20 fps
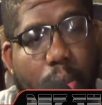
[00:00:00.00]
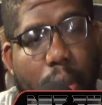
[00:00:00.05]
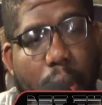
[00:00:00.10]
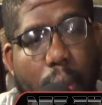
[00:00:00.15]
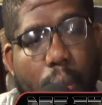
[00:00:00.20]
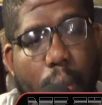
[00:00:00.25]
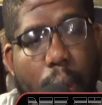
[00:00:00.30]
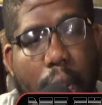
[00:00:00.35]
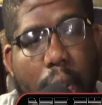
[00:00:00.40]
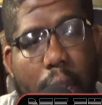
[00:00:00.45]

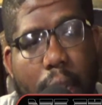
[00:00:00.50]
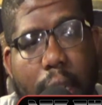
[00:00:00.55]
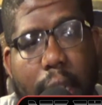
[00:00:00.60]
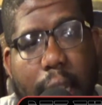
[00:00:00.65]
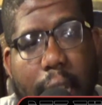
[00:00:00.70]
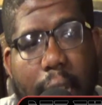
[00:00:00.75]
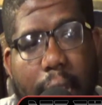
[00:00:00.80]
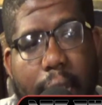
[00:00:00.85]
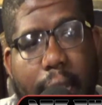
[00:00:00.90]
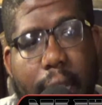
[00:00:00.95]
when I look
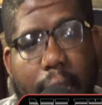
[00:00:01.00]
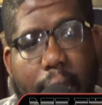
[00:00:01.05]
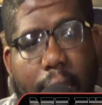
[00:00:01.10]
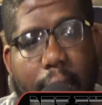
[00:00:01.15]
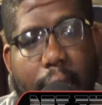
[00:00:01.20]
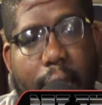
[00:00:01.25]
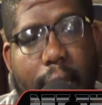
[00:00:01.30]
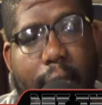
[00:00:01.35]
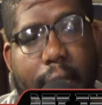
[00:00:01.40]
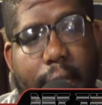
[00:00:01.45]
at
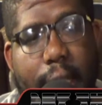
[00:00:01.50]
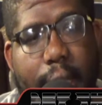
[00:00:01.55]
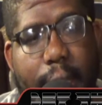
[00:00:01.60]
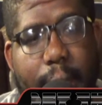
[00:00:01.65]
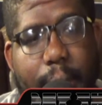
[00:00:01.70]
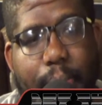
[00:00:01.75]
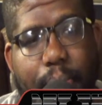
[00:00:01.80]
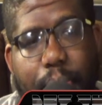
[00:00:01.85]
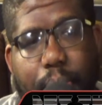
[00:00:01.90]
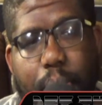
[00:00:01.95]
things,
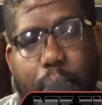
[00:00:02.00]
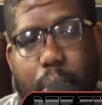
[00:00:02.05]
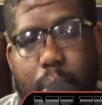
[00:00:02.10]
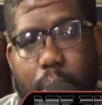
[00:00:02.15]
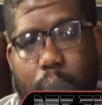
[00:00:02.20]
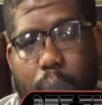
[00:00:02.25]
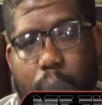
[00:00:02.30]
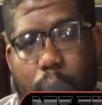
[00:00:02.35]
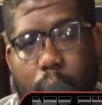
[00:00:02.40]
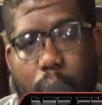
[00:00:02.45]

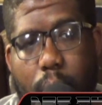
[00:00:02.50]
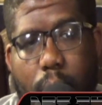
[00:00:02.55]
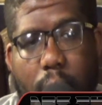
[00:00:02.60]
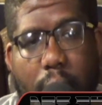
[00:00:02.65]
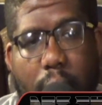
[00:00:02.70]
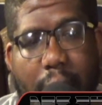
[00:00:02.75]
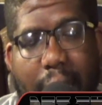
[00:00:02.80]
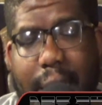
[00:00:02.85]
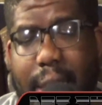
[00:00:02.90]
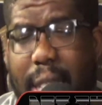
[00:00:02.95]

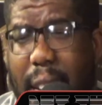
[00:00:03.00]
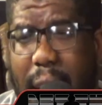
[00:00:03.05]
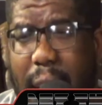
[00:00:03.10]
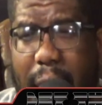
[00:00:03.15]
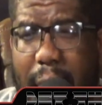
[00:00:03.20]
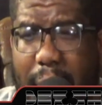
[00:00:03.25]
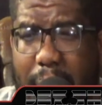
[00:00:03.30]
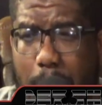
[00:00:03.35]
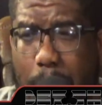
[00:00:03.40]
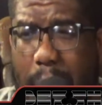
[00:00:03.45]
yesterday I
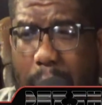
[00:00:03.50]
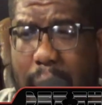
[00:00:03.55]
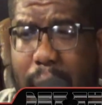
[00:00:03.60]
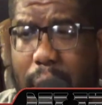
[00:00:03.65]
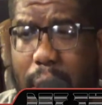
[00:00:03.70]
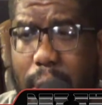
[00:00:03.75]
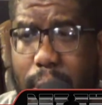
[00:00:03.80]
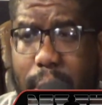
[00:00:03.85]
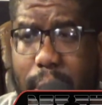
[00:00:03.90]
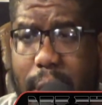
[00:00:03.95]
had a big
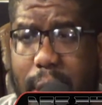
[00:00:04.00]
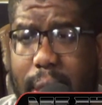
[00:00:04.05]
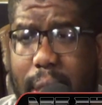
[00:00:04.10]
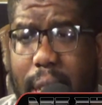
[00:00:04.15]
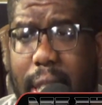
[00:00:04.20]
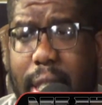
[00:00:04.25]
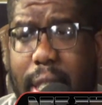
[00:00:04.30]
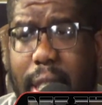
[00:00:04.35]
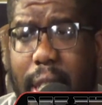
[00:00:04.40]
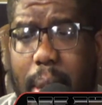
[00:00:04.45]
long
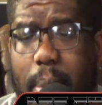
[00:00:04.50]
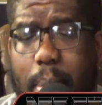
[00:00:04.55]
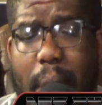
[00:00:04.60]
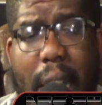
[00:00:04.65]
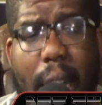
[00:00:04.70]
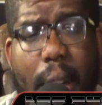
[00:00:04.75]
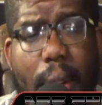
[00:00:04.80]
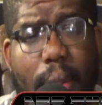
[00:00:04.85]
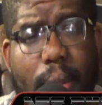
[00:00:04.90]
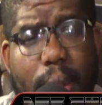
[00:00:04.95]
discussion
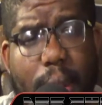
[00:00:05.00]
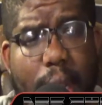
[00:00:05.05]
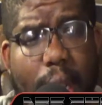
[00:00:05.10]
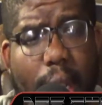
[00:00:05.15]
about